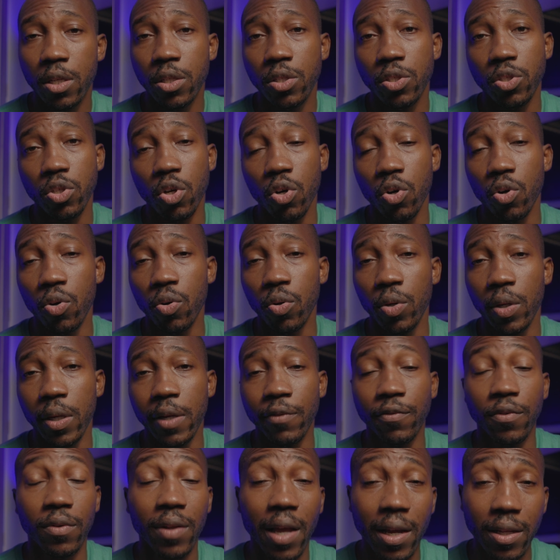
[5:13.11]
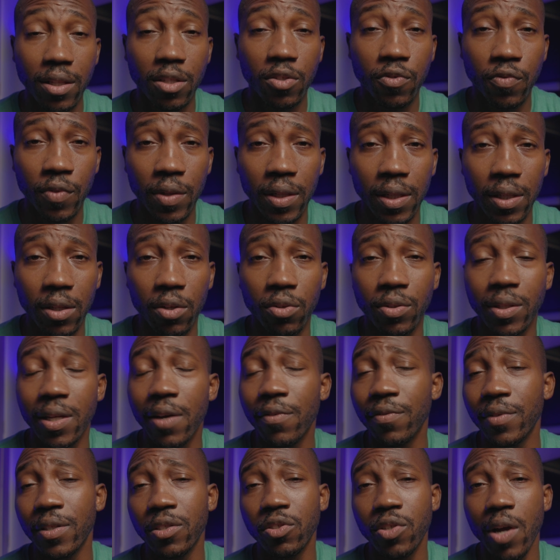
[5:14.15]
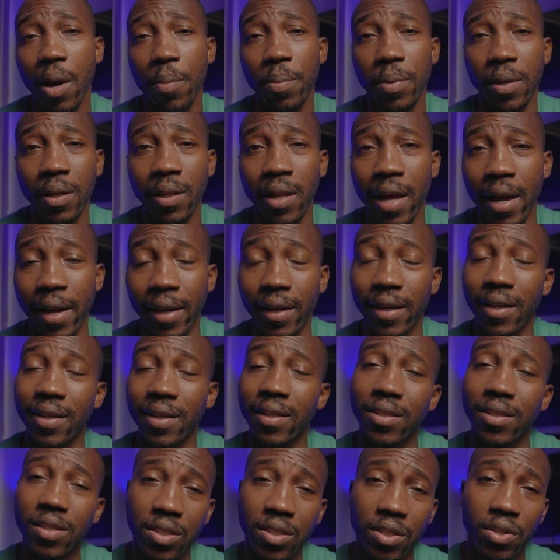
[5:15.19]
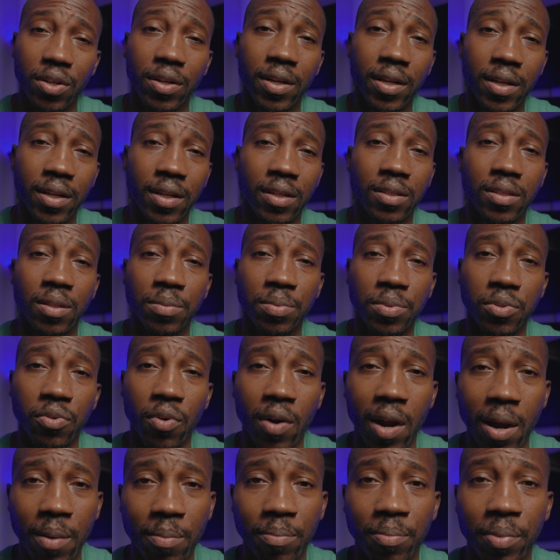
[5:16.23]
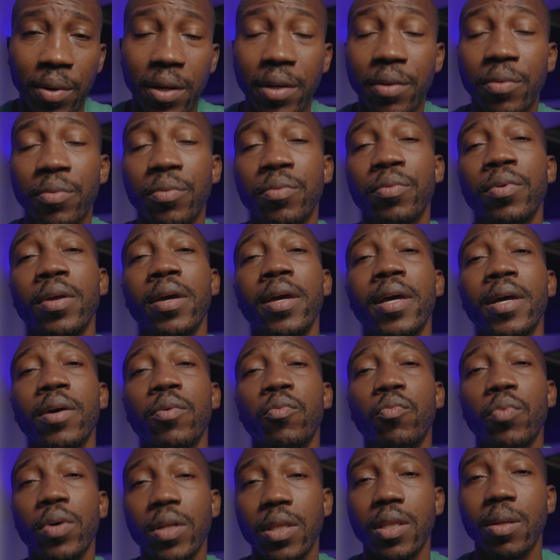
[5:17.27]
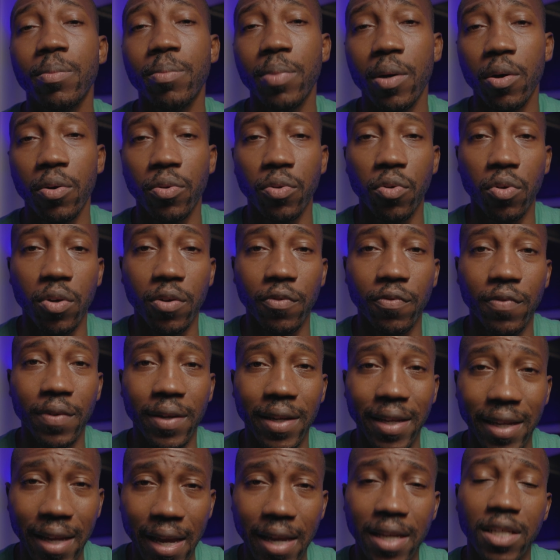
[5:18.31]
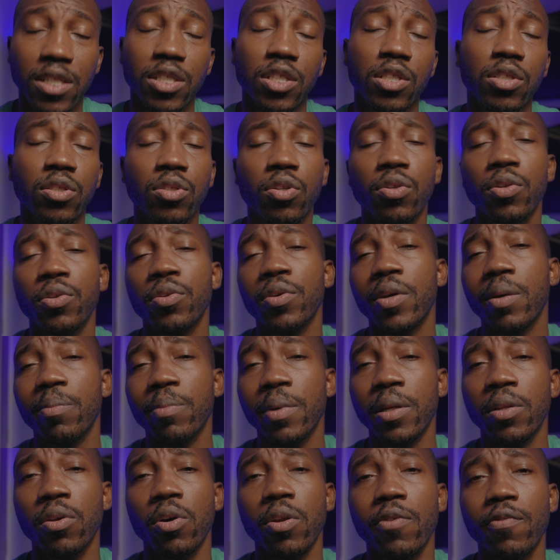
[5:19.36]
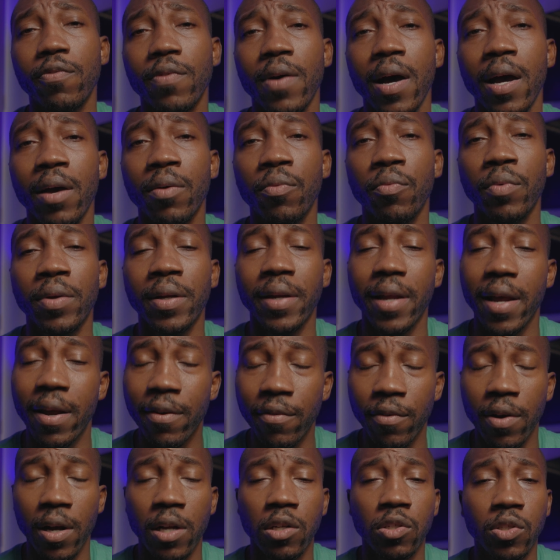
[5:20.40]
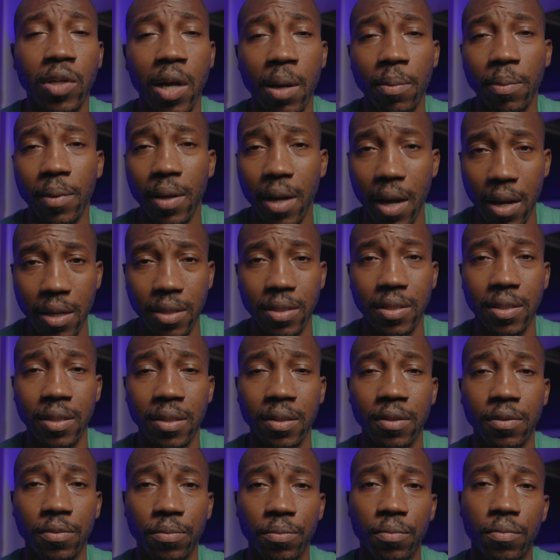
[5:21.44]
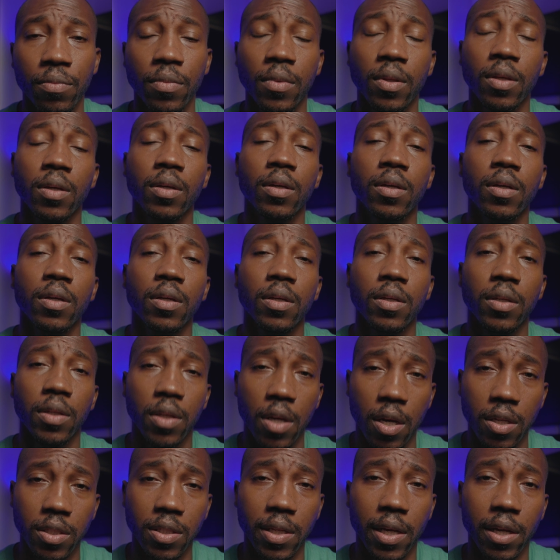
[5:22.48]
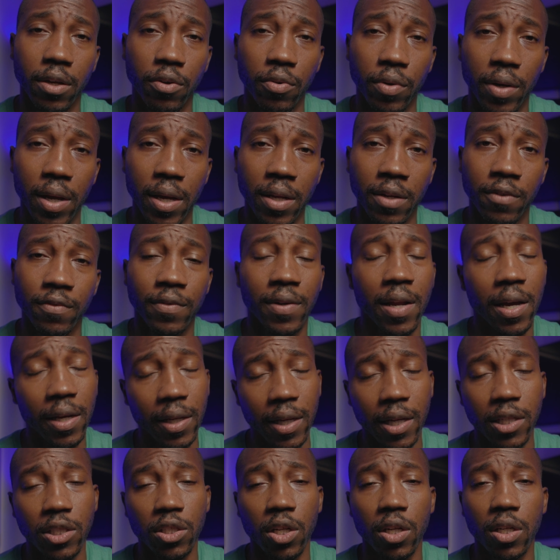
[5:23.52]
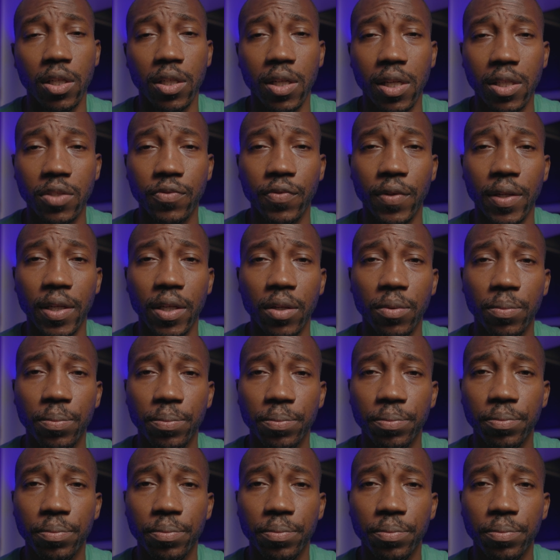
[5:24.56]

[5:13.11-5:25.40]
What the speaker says: So if you like this video, definitely drop it a like and consider hitting the subscribe button with the bell notification so that you can be notified whenever I drop content. Y'all stay creative and I'll catch y'all in the next video.